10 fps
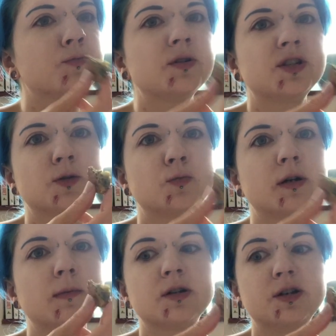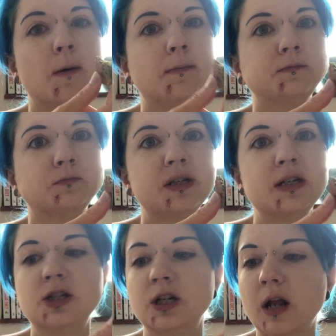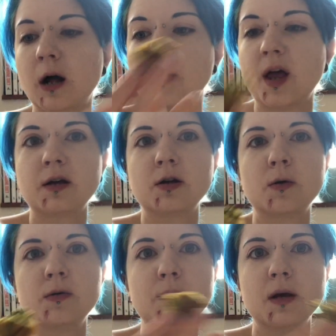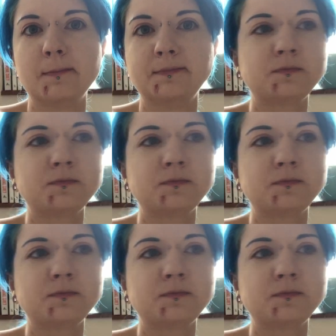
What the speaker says: is what I'm gonna be eating now. That can go in the bin.